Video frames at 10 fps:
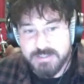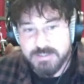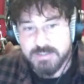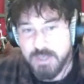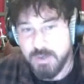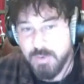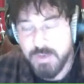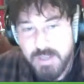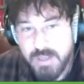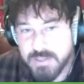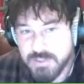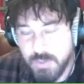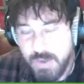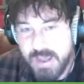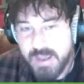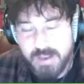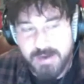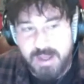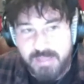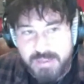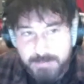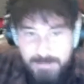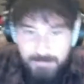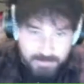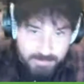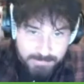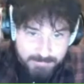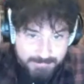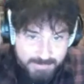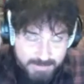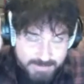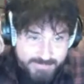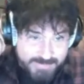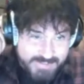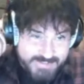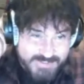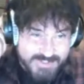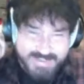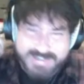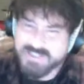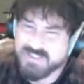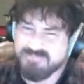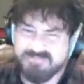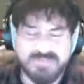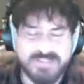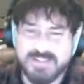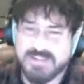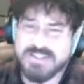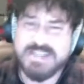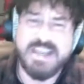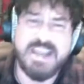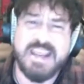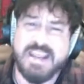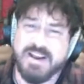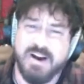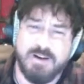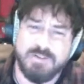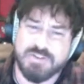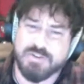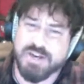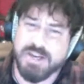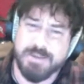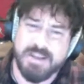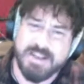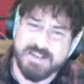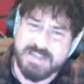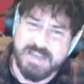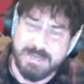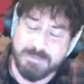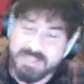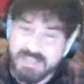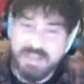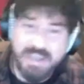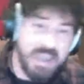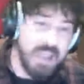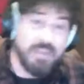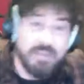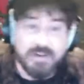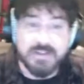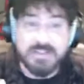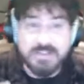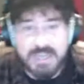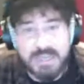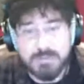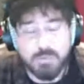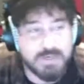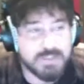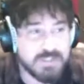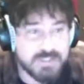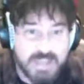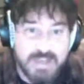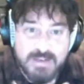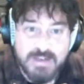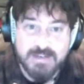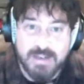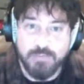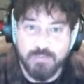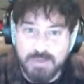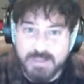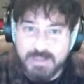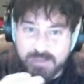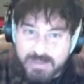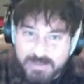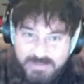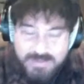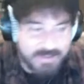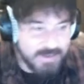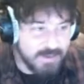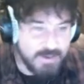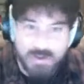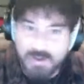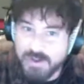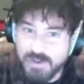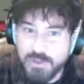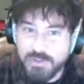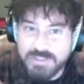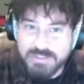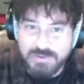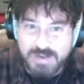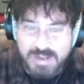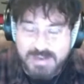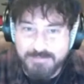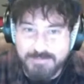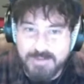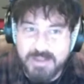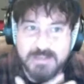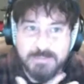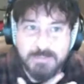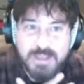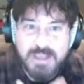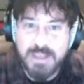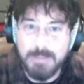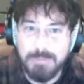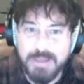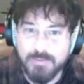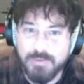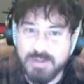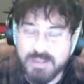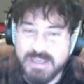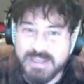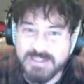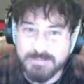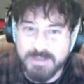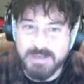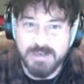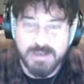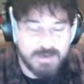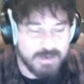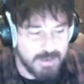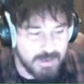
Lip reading: So I think people are going to be Sean's teeing off screaming at times, and then there's times where it's just that really an acoustic track of him being really intimate and